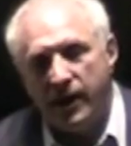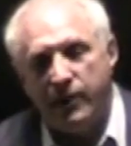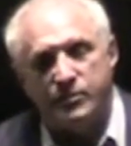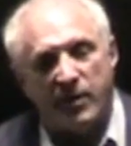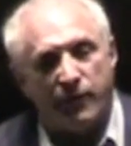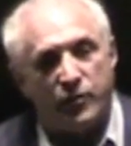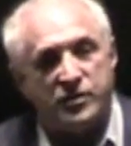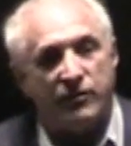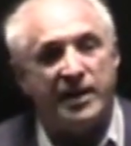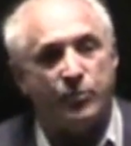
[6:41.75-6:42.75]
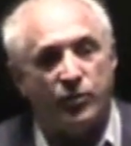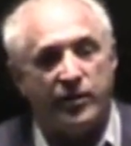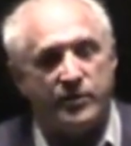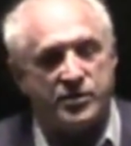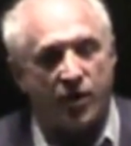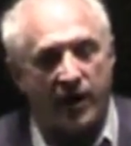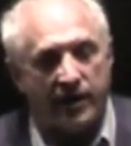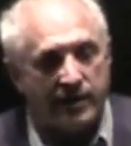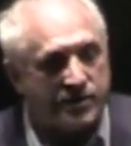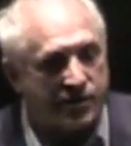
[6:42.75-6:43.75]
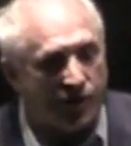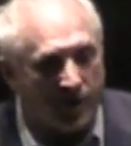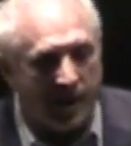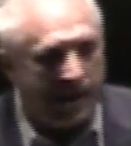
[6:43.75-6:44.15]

He was my first collectible deal started. So